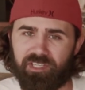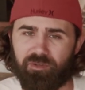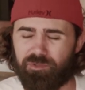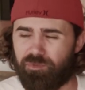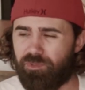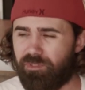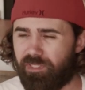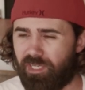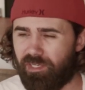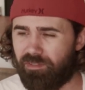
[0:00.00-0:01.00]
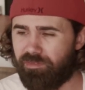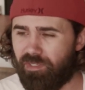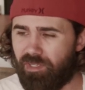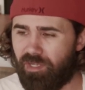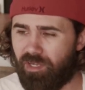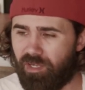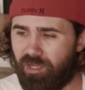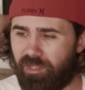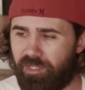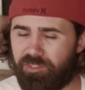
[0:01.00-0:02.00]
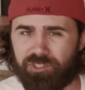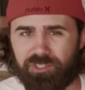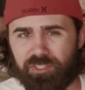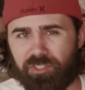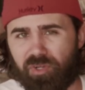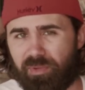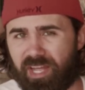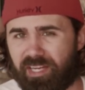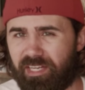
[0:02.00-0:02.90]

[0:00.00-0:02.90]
I was really kind of interested to go back.